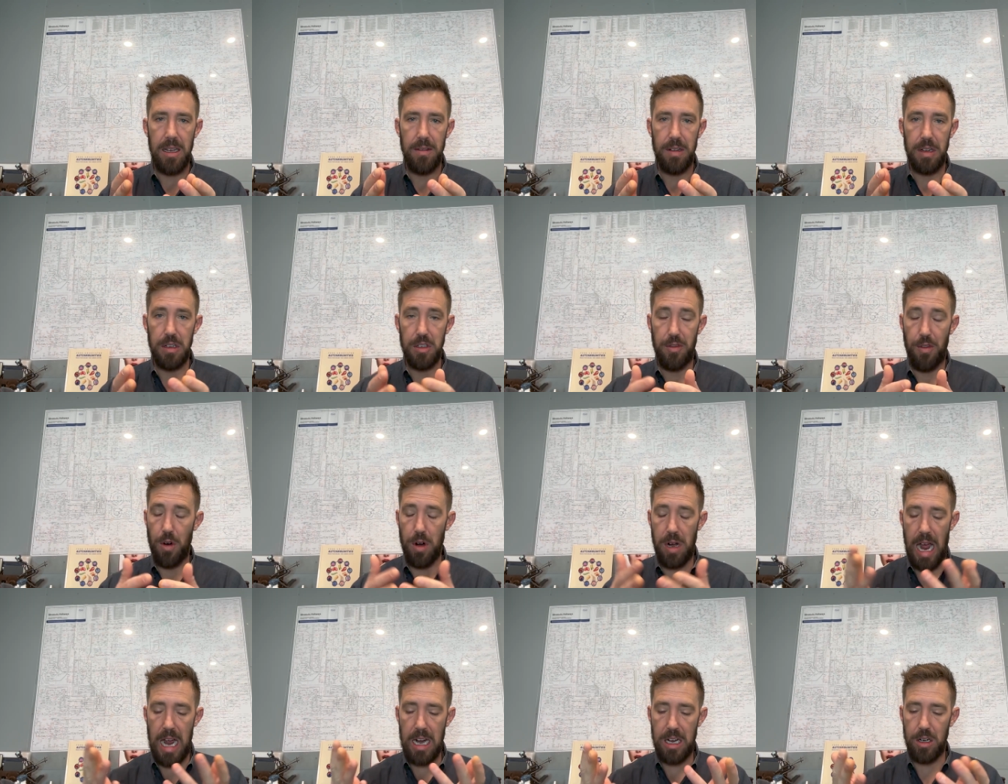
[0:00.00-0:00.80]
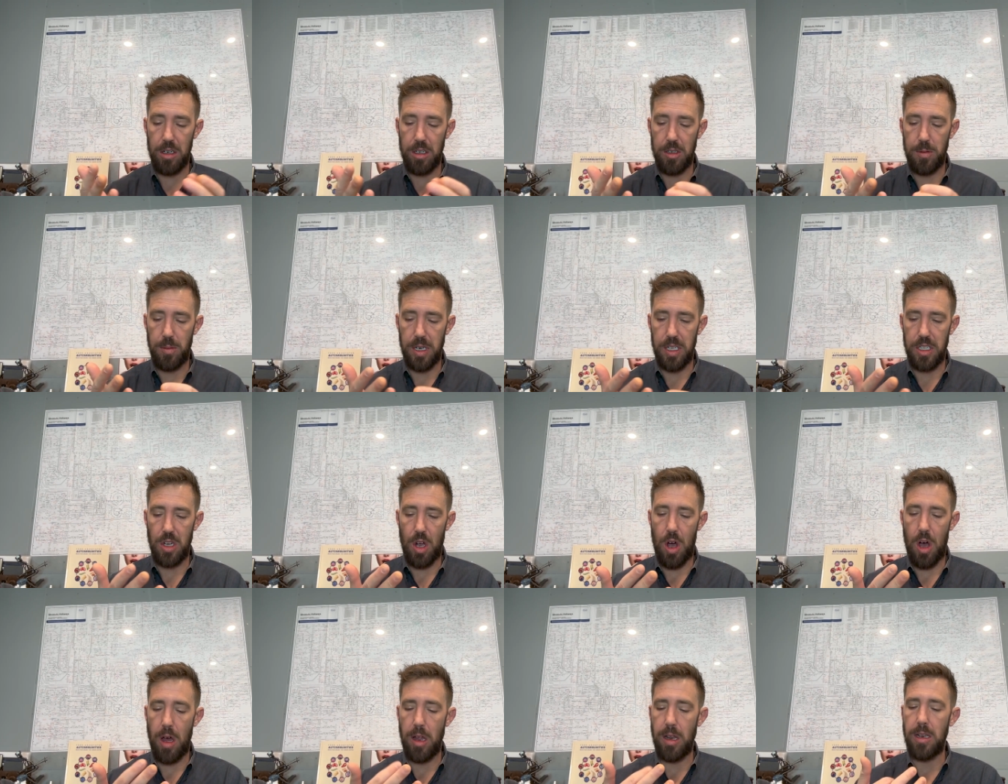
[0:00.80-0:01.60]
It's for doctors, but it's
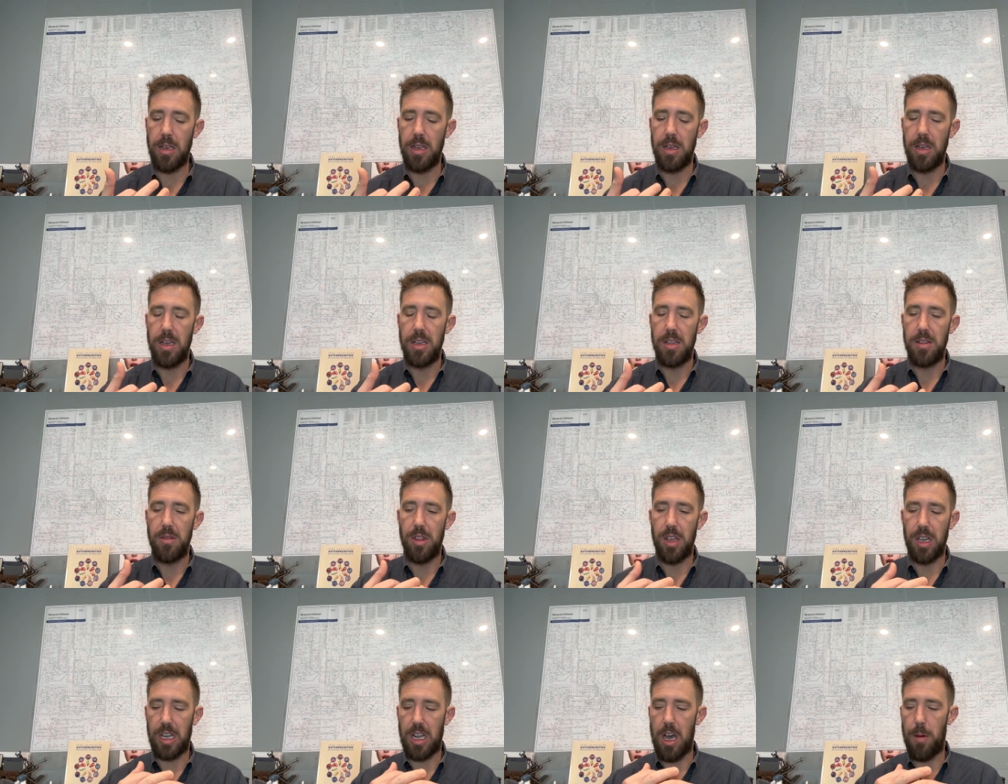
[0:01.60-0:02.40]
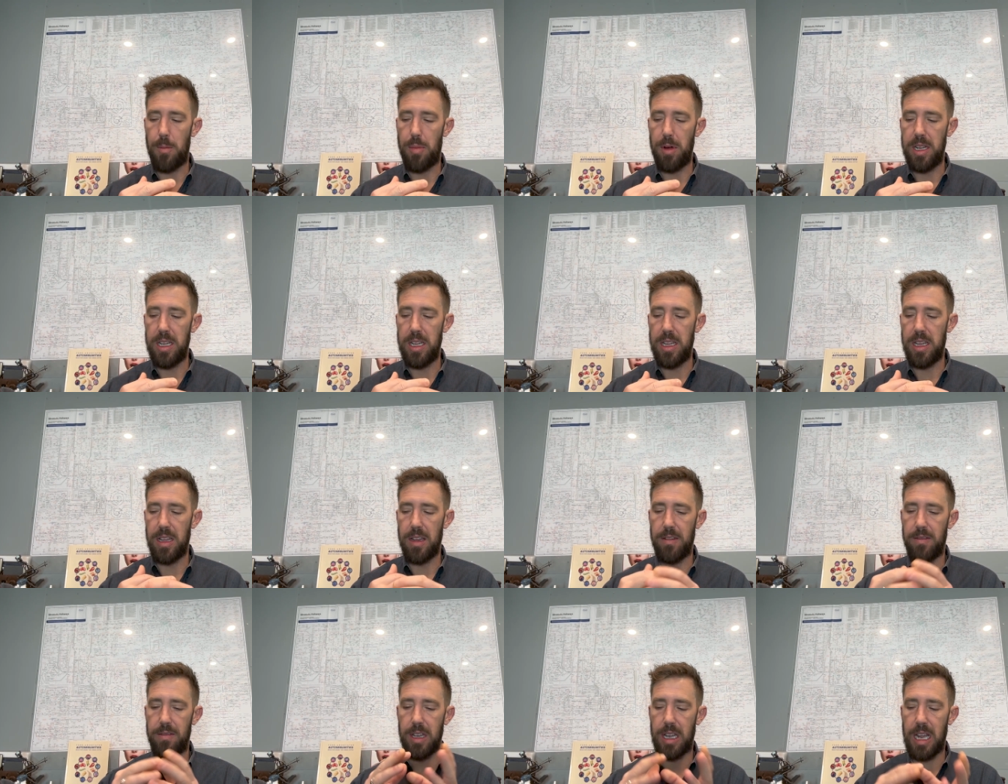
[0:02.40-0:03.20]
on the company that,
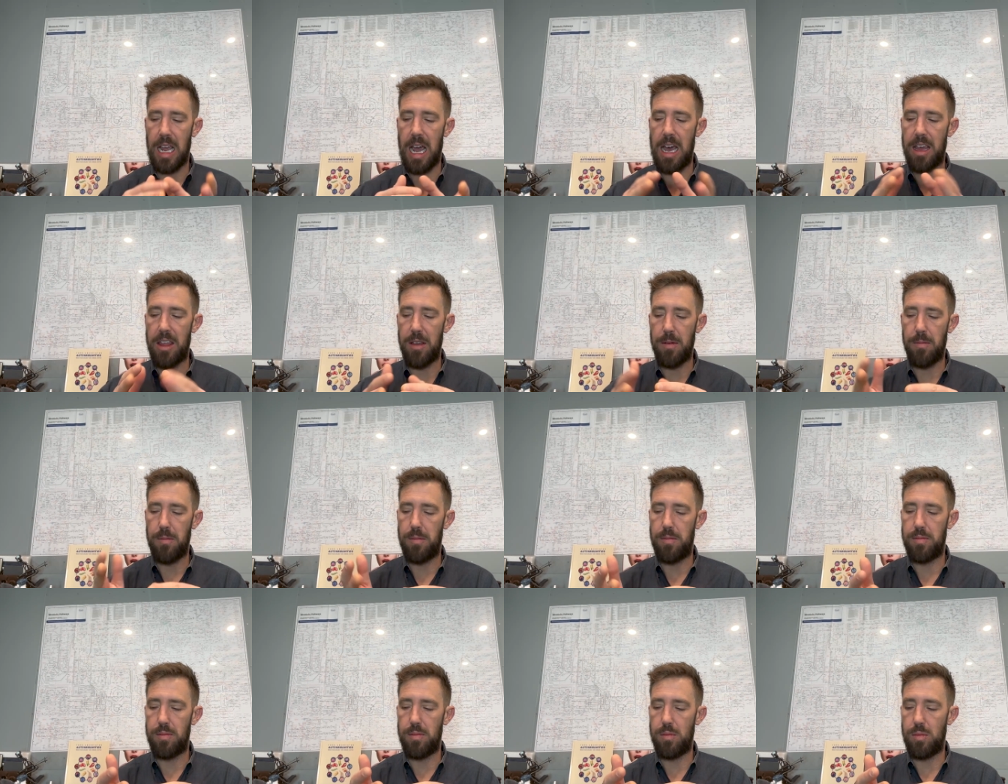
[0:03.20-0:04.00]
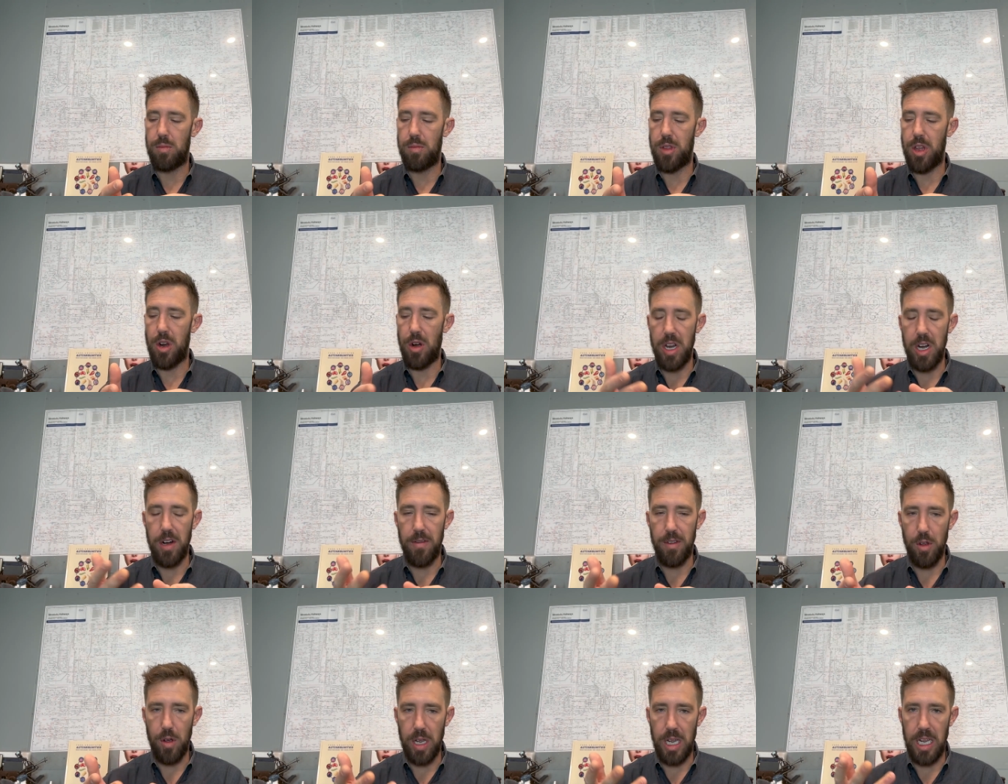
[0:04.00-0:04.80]
of the guy that they're interviewing.